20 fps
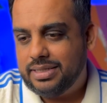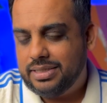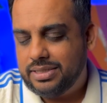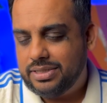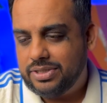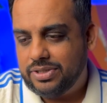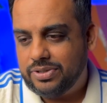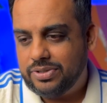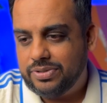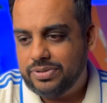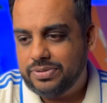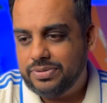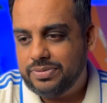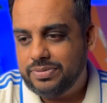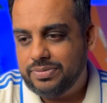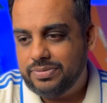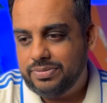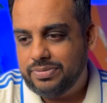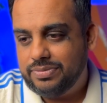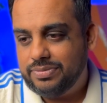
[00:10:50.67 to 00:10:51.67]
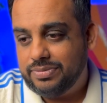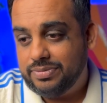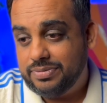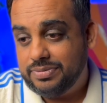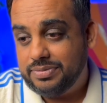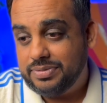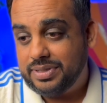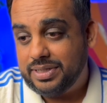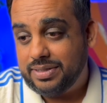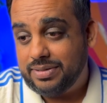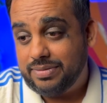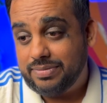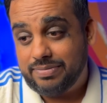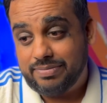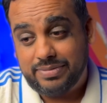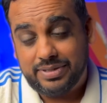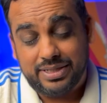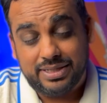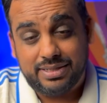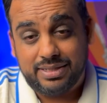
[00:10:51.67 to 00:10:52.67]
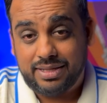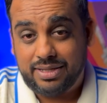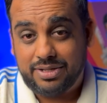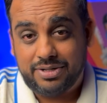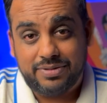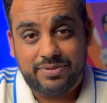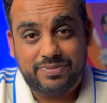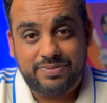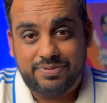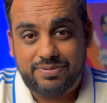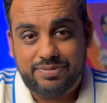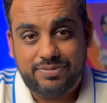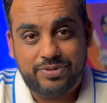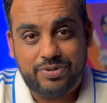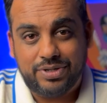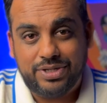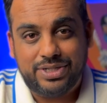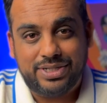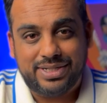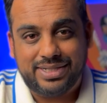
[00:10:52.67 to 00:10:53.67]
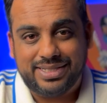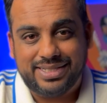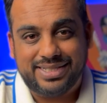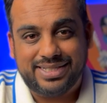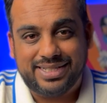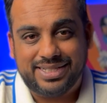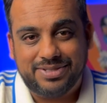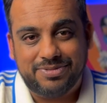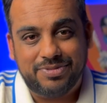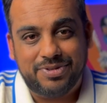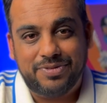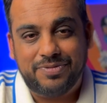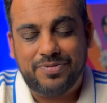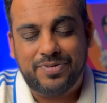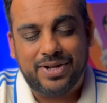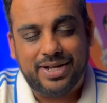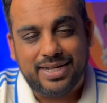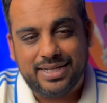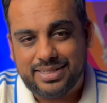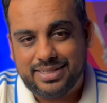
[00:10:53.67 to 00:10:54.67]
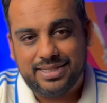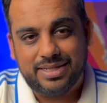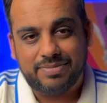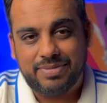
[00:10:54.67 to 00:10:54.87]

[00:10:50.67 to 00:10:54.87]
So there's a lot of questions as well for us.